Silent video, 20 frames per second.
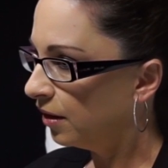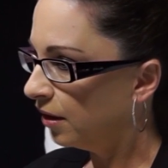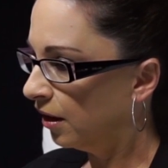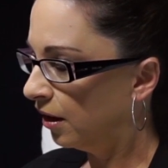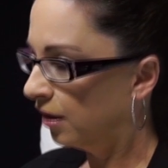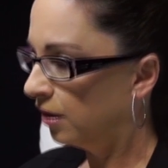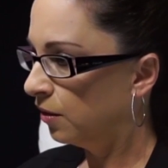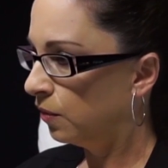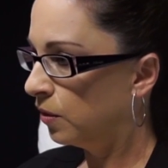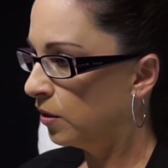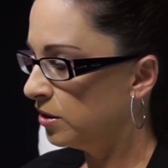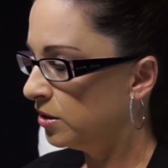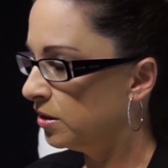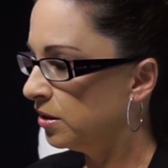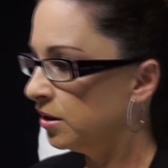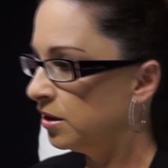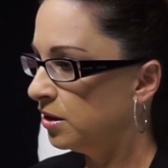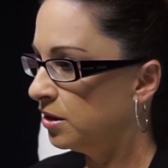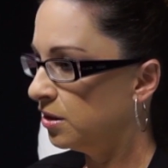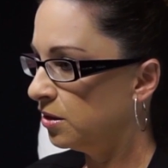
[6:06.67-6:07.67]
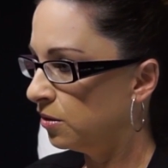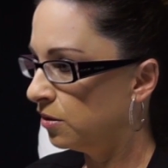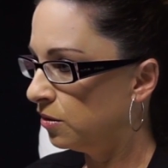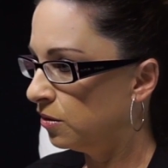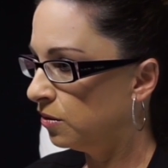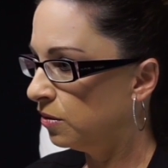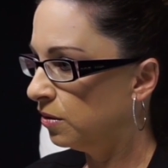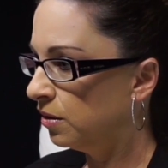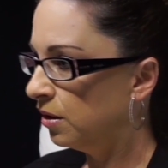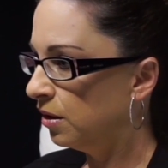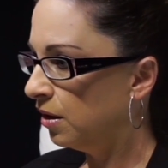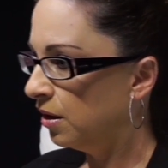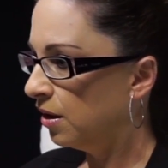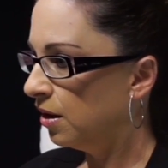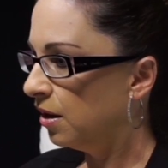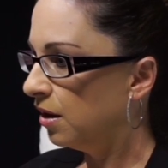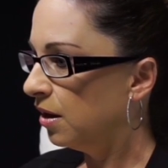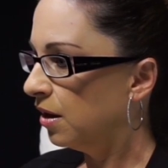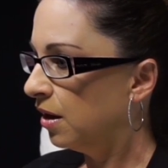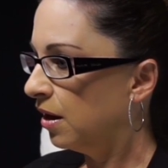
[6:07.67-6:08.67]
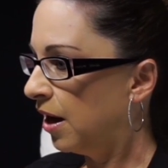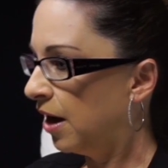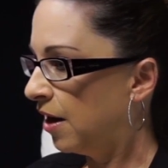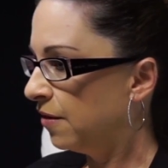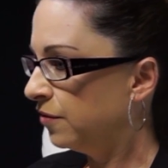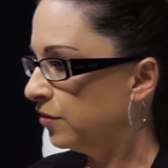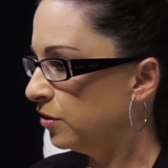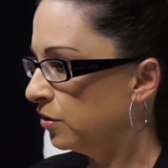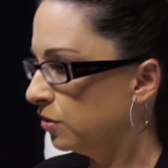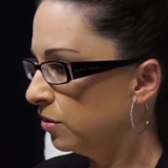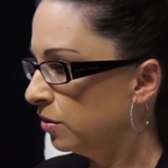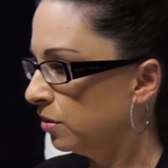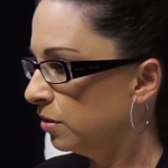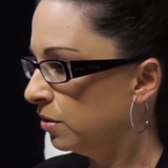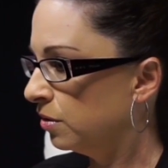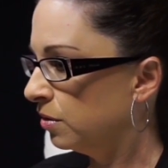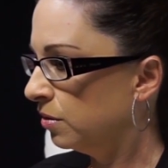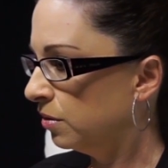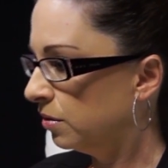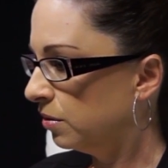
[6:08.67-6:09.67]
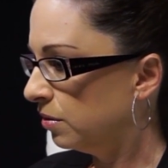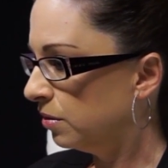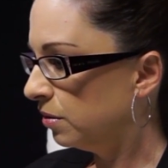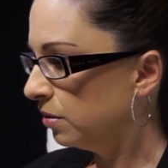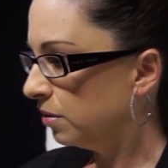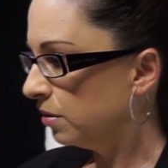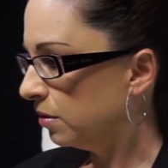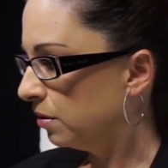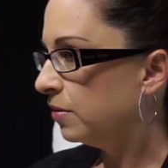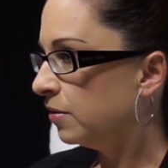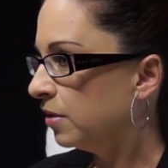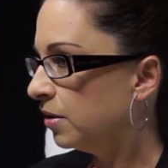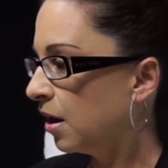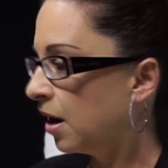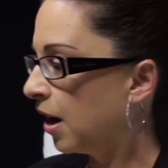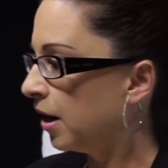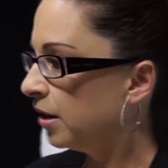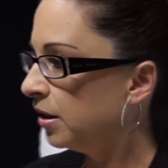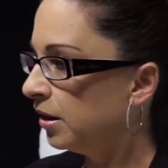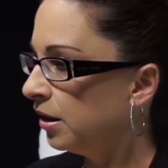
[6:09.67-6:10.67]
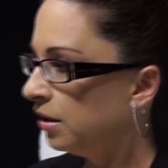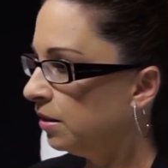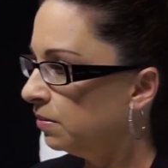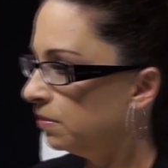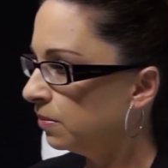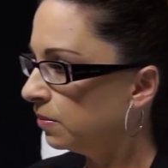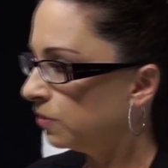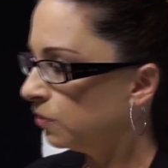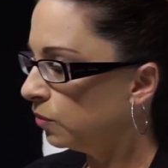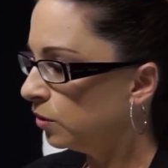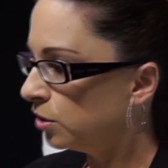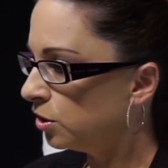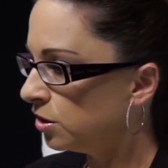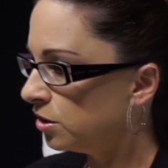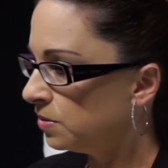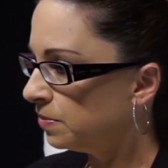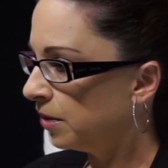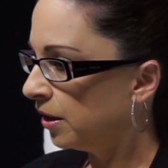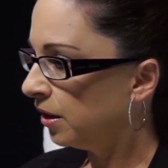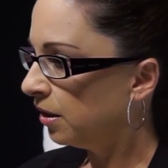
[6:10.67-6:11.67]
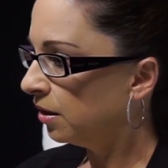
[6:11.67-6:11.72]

And it wasn't until after Kylie, which is my